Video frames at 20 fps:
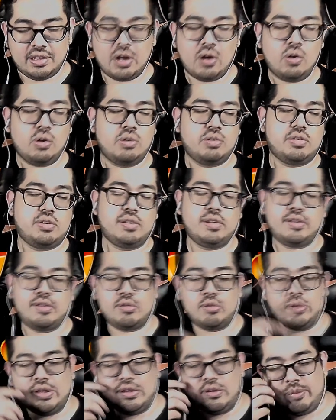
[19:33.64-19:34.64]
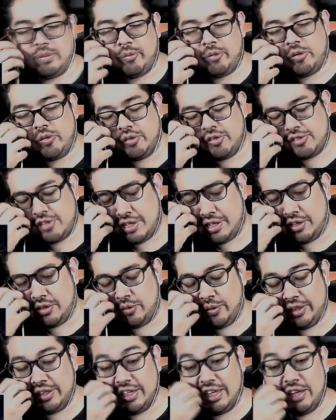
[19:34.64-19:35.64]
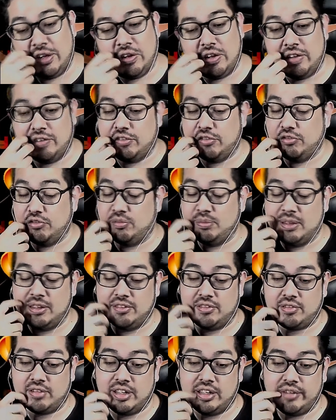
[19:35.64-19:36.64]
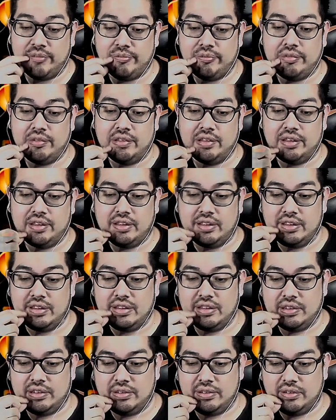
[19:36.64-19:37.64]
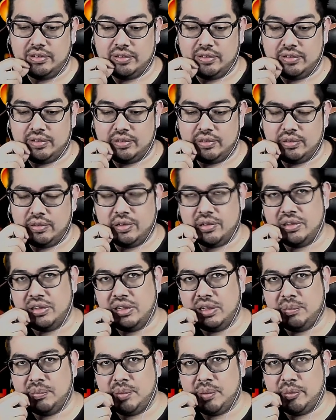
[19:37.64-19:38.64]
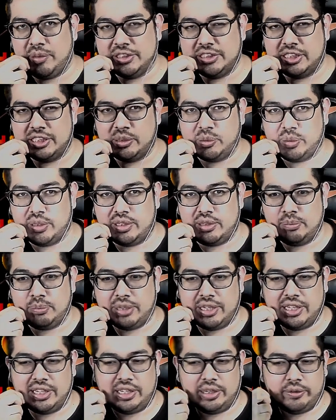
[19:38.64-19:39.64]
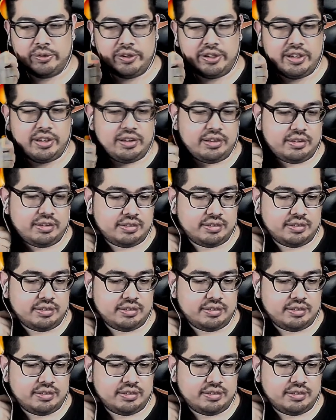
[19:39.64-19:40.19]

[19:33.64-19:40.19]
Oh, so this is why their memory was taken away. Oh, this is messed up. Oh, not memory taken away. The beginning, right?